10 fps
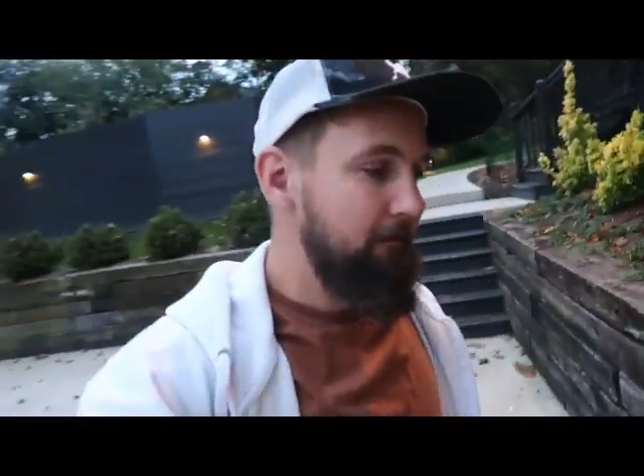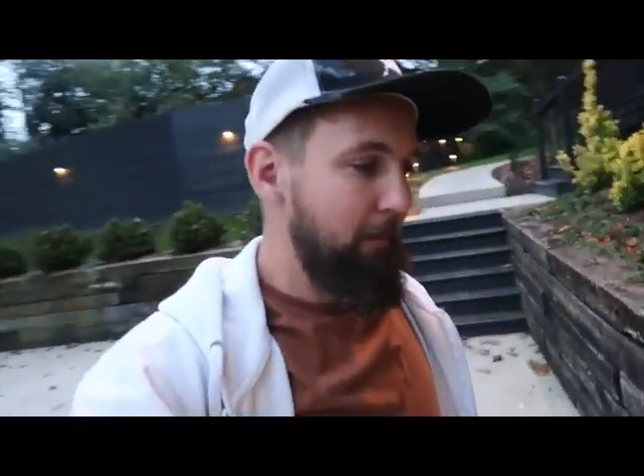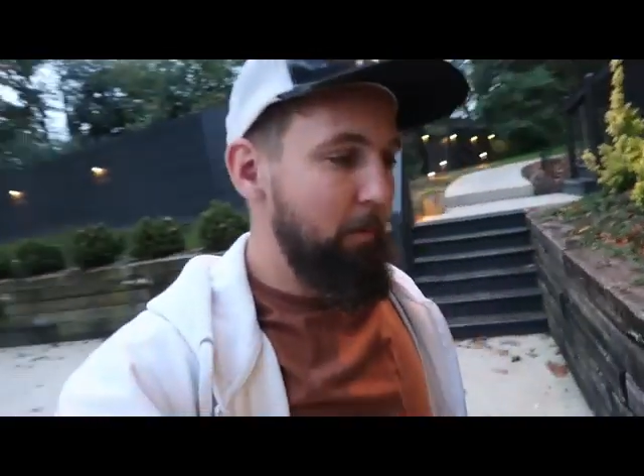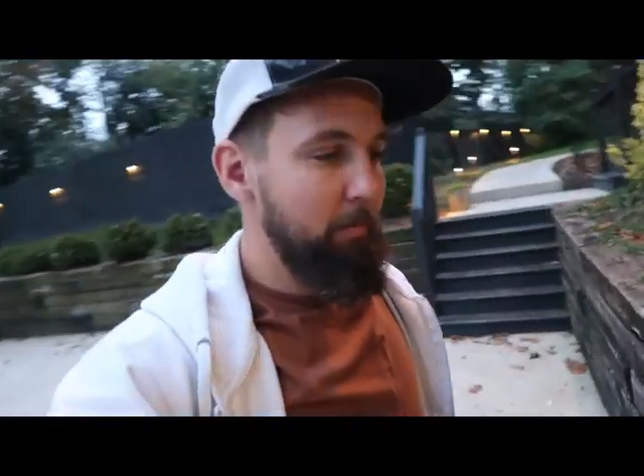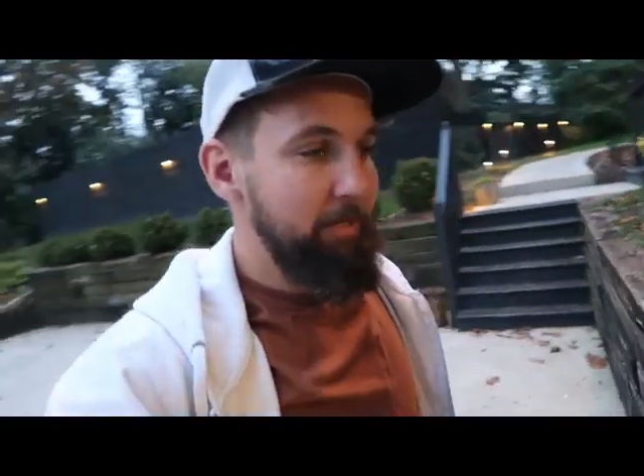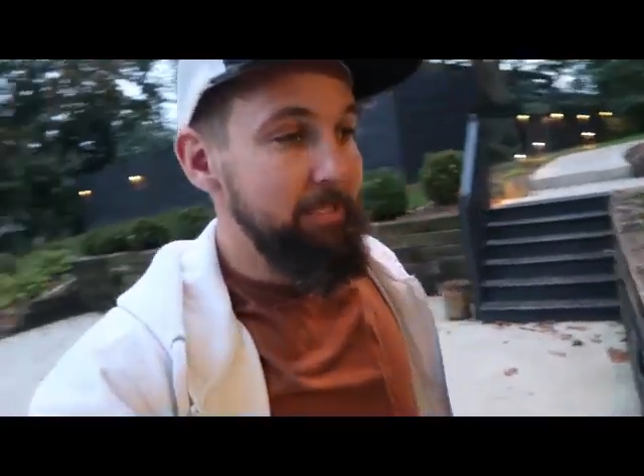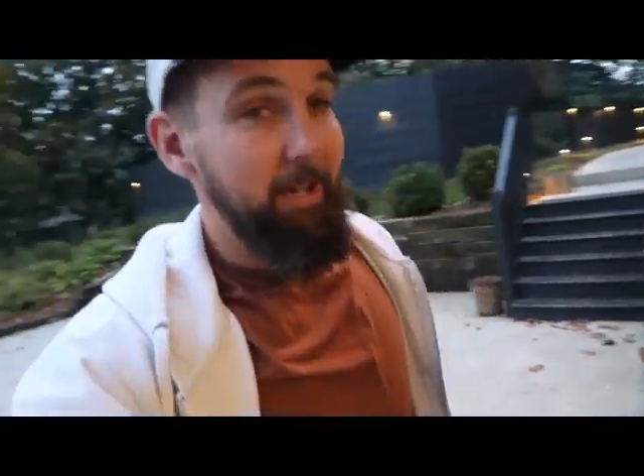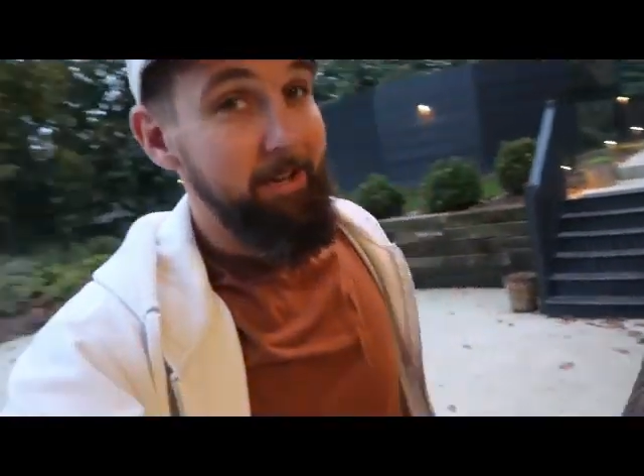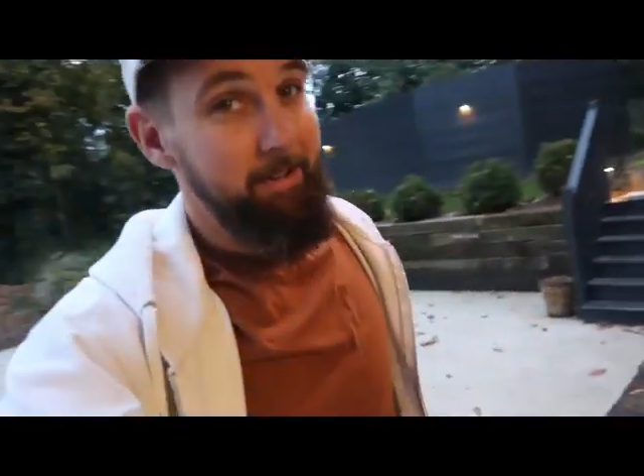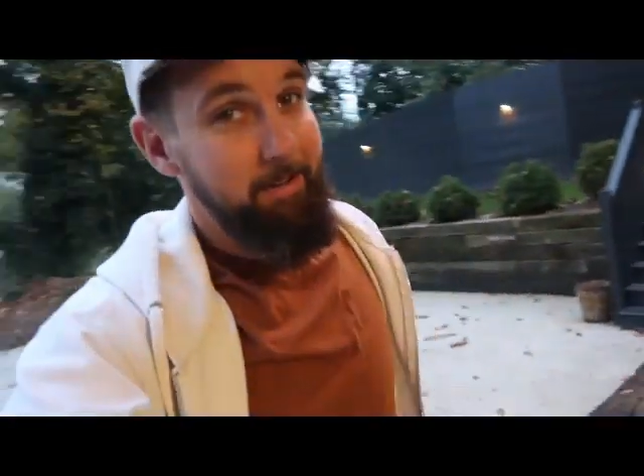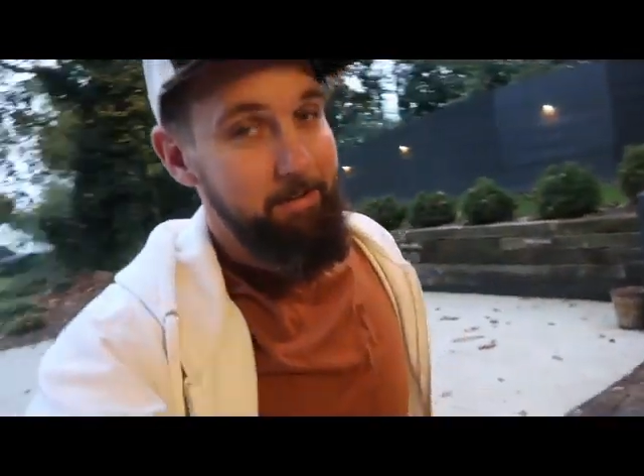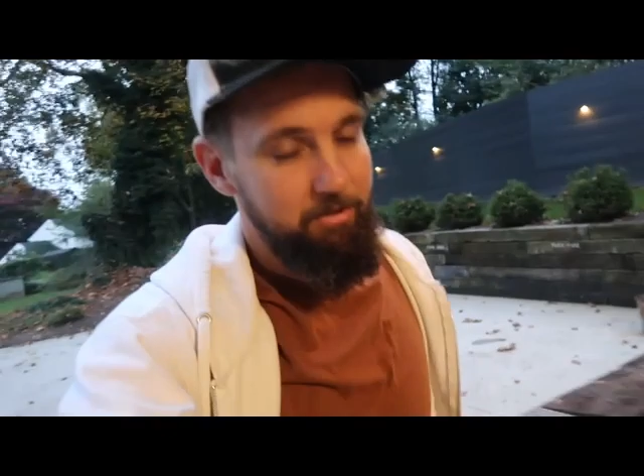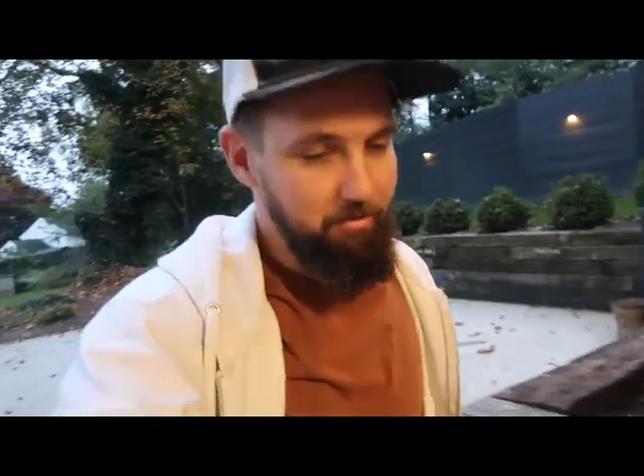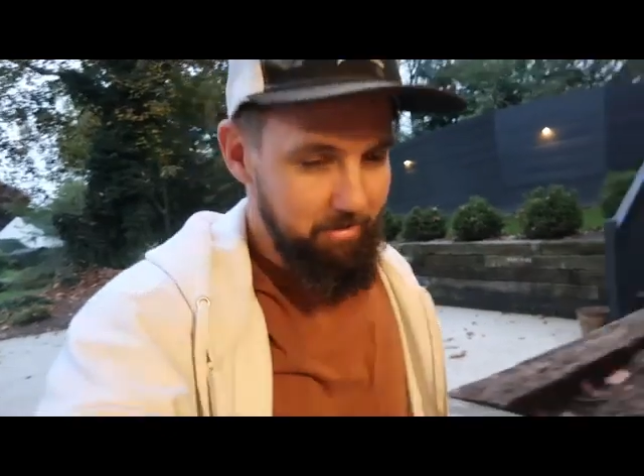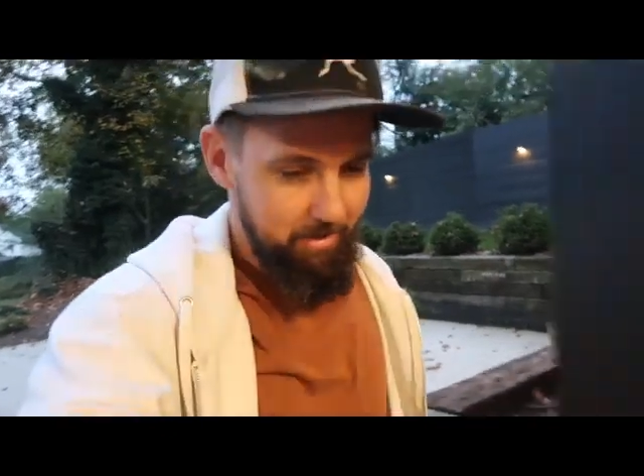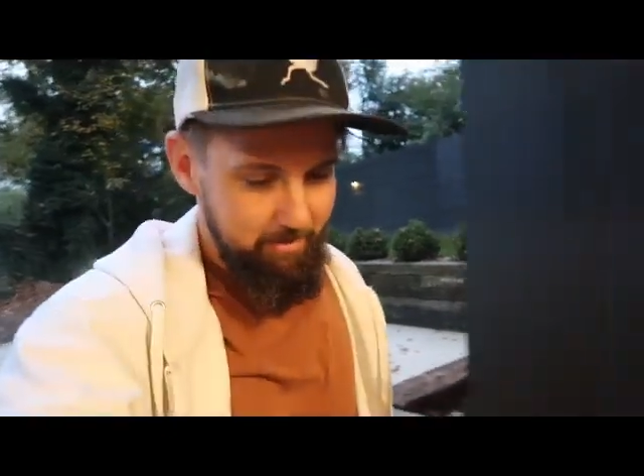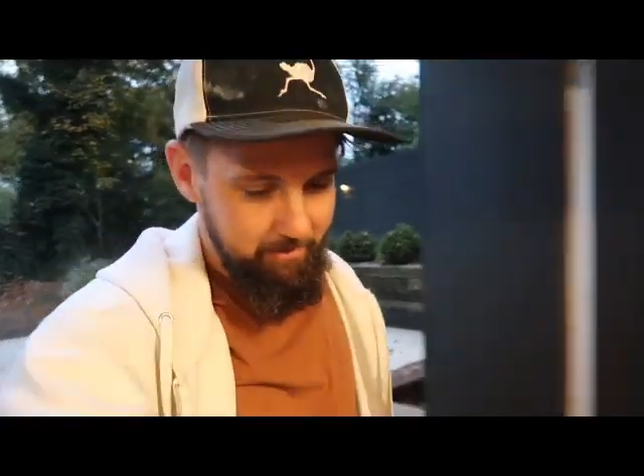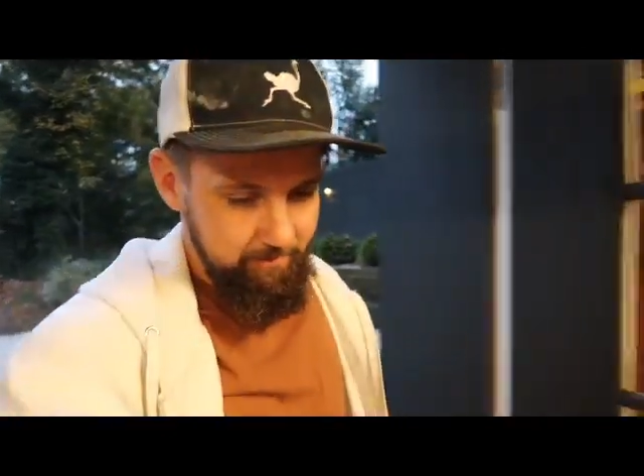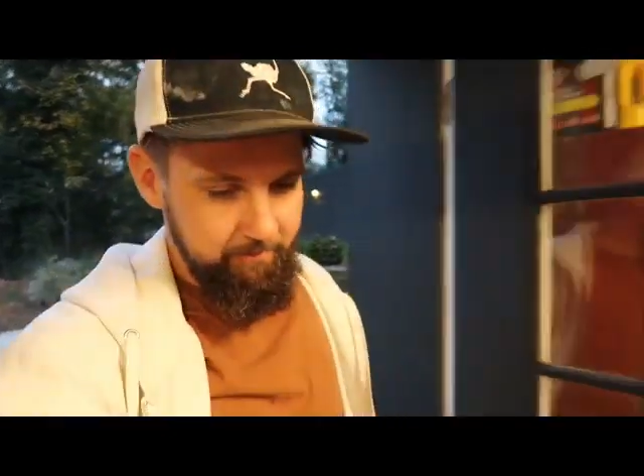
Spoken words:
from where we tied in yesterday.